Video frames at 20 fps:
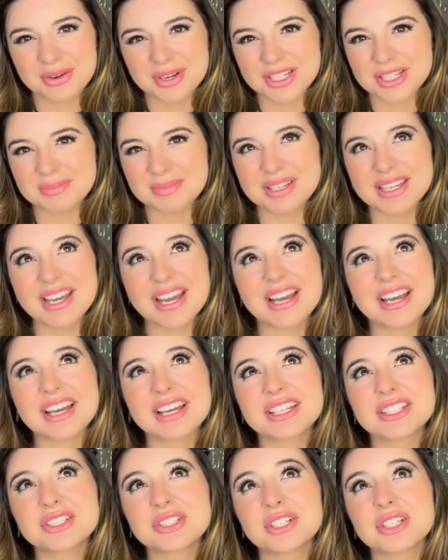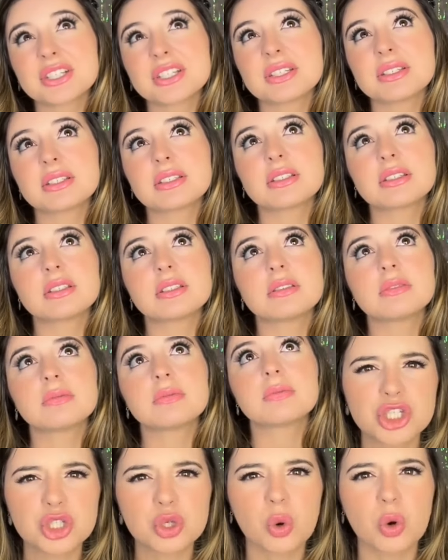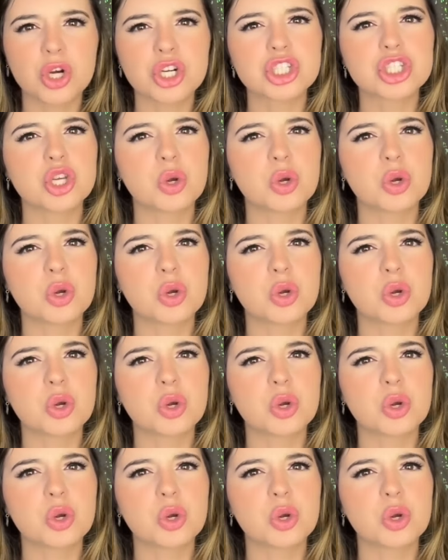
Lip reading: going to be 100 score